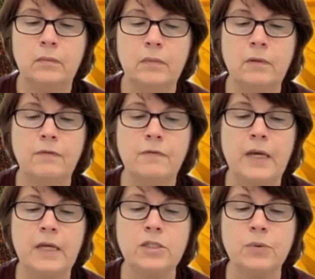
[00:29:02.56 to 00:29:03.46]
and the
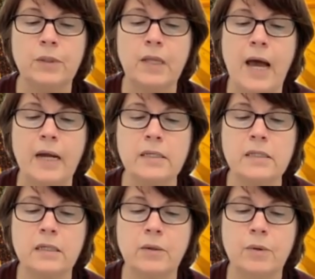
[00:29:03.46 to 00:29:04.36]
face
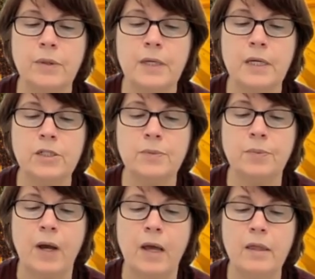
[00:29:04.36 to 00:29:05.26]
relaxing with each
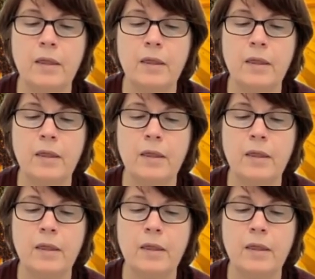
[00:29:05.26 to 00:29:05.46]
breath.